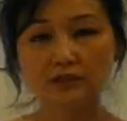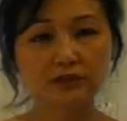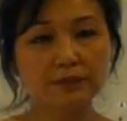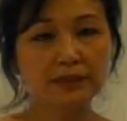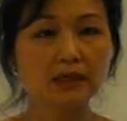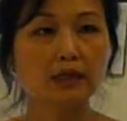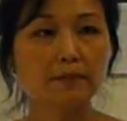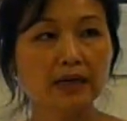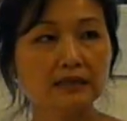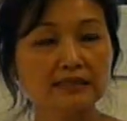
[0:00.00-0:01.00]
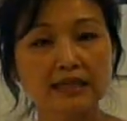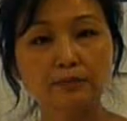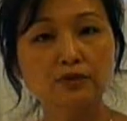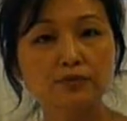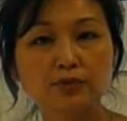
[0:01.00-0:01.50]
should be about a
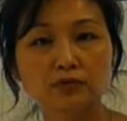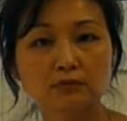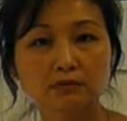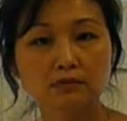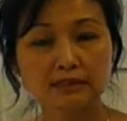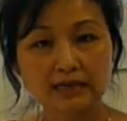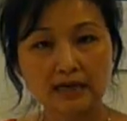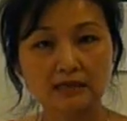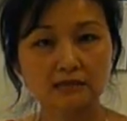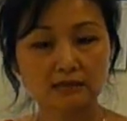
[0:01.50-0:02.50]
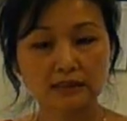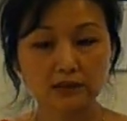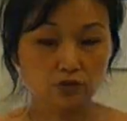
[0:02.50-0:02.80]
tablespoon size each.